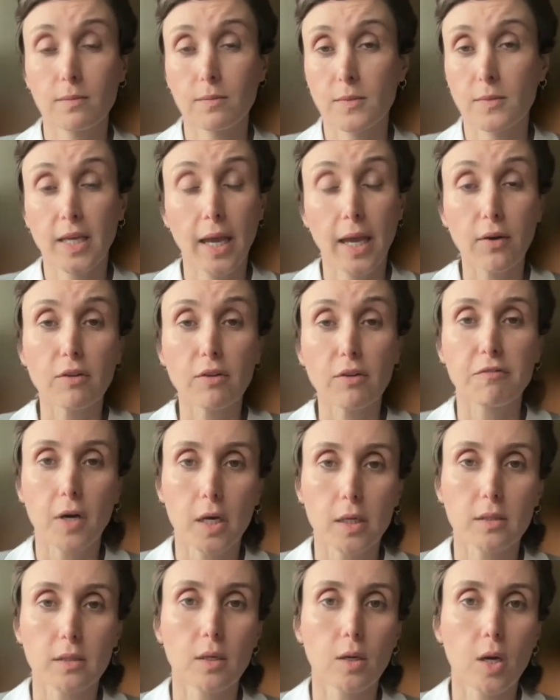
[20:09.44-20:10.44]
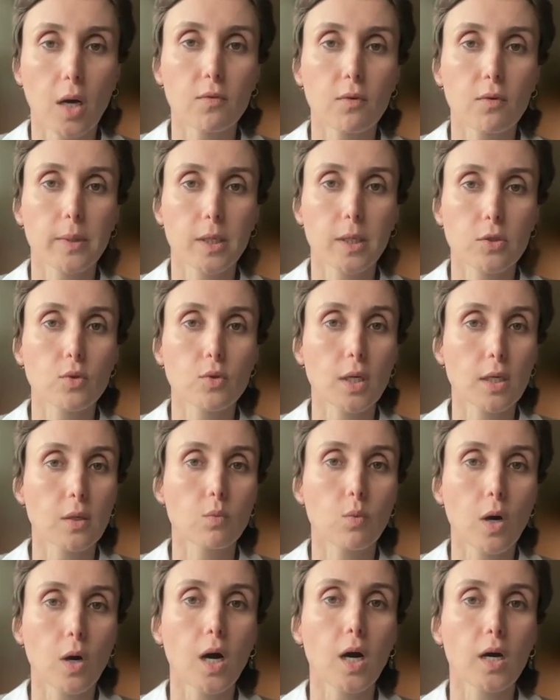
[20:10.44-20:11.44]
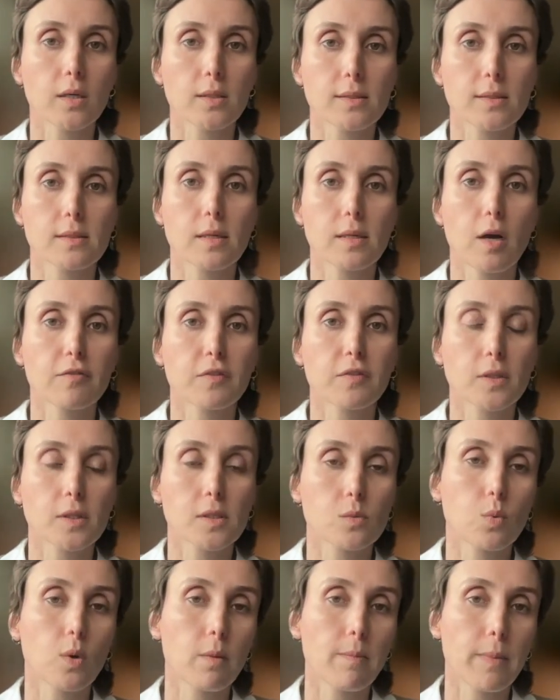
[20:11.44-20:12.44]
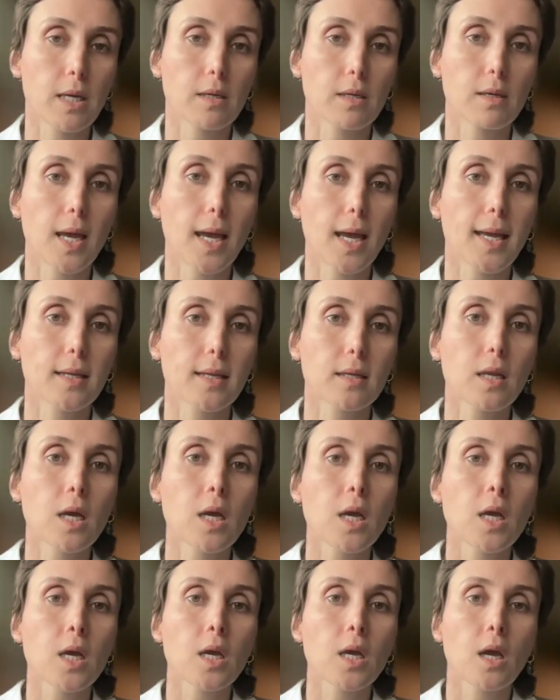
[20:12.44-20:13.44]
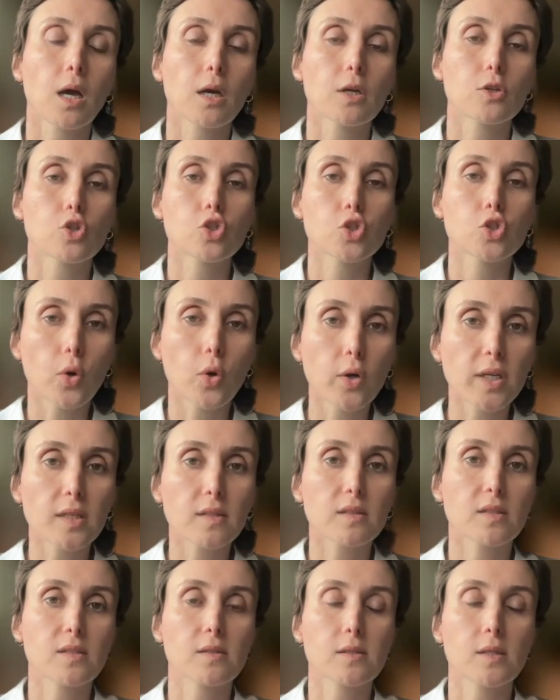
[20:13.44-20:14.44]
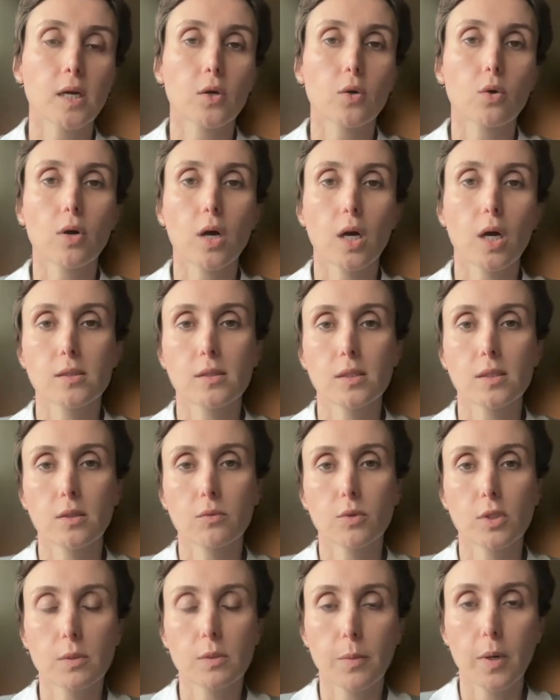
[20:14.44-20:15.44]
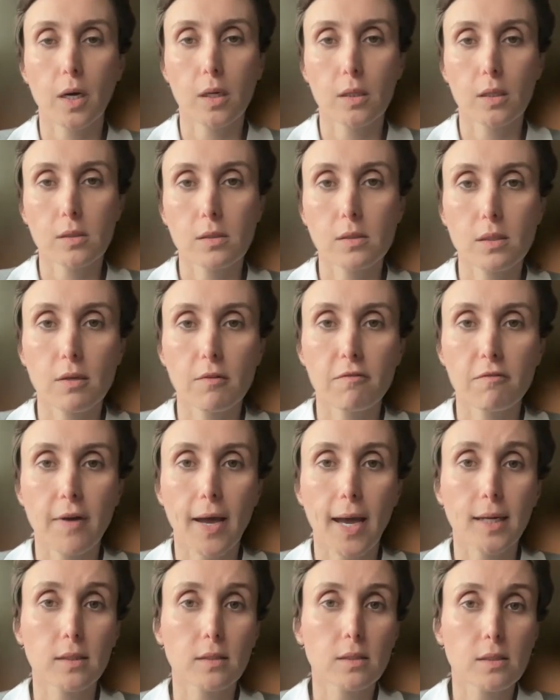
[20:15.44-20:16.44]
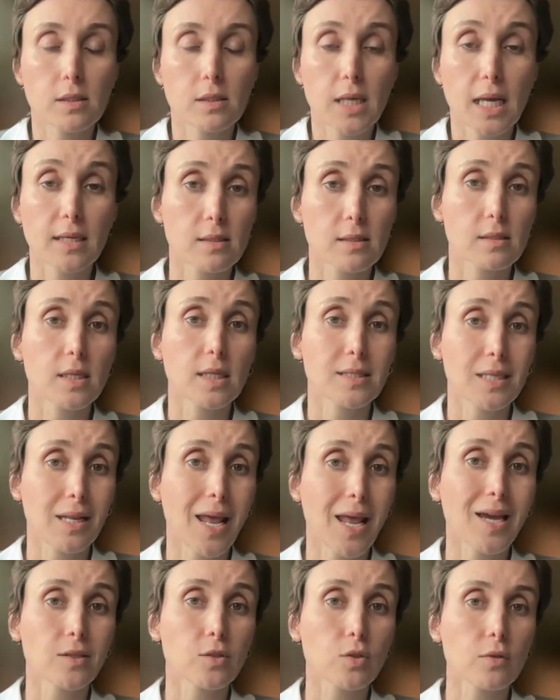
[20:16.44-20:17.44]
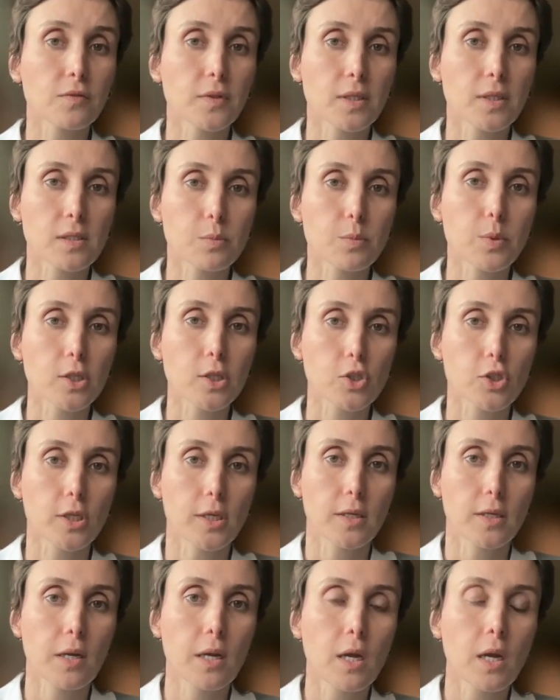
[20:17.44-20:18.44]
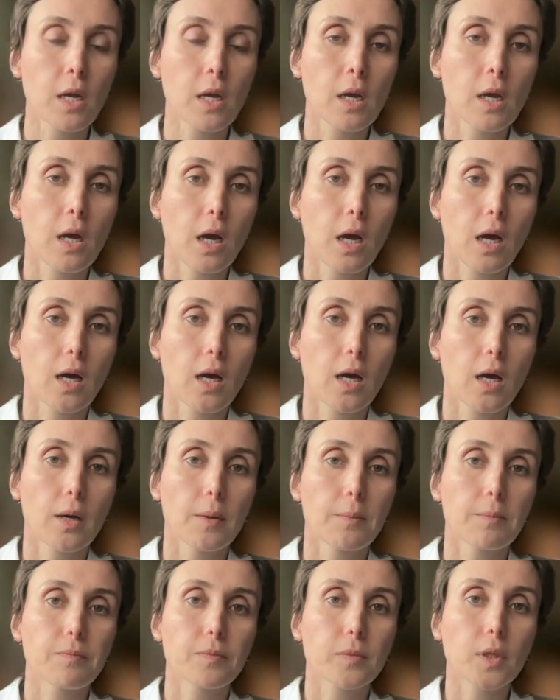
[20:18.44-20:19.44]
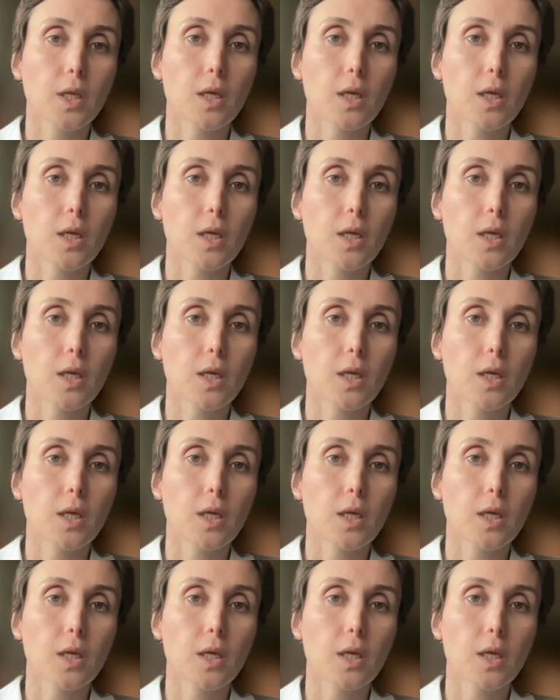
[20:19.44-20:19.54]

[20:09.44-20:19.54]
terrified the government really was of these women, and showing this terrorizing response, in fact, is an act of desperation. I